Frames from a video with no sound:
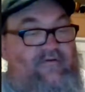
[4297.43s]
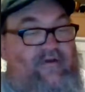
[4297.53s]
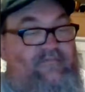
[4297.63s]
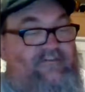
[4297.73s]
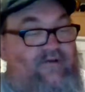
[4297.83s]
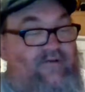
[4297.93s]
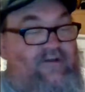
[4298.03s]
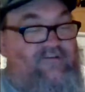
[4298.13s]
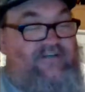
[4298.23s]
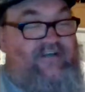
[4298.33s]
I'm so
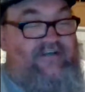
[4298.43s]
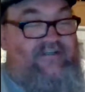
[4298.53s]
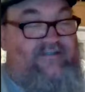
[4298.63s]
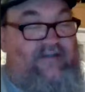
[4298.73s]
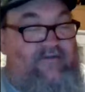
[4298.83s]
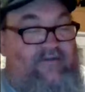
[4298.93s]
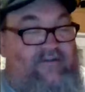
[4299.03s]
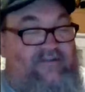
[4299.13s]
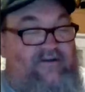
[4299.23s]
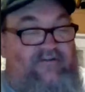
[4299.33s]
interested in seeing what
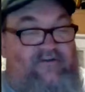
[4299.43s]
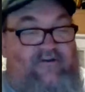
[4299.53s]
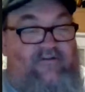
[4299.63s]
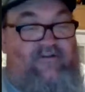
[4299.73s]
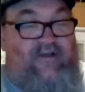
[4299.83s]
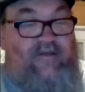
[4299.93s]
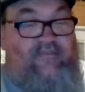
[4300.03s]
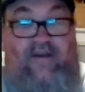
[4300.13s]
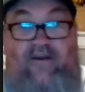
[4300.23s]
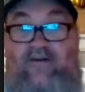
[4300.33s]
the skulls are going to look like
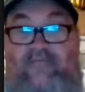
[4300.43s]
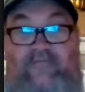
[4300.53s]
bigger.